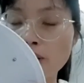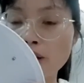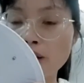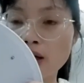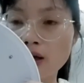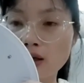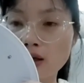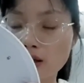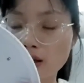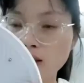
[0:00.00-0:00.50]

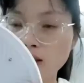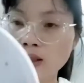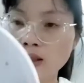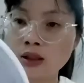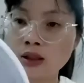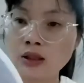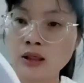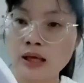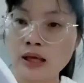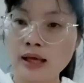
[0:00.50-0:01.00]
and for
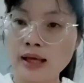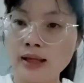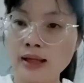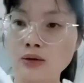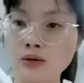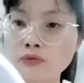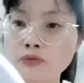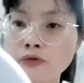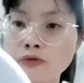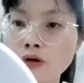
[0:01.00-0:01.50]
this
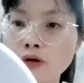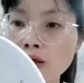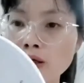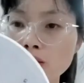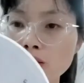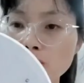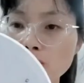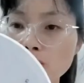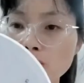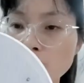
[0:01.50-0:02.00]

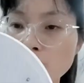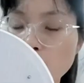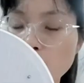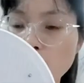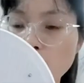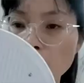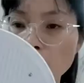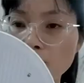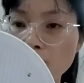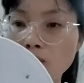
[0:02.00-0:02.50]

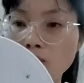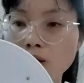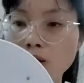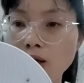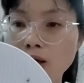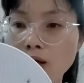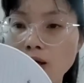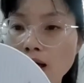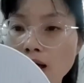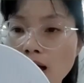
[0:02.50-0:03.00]
one
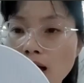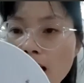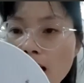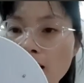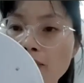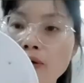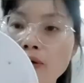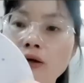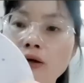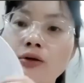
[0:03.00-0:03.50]
have
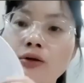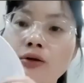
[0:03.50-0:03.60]
a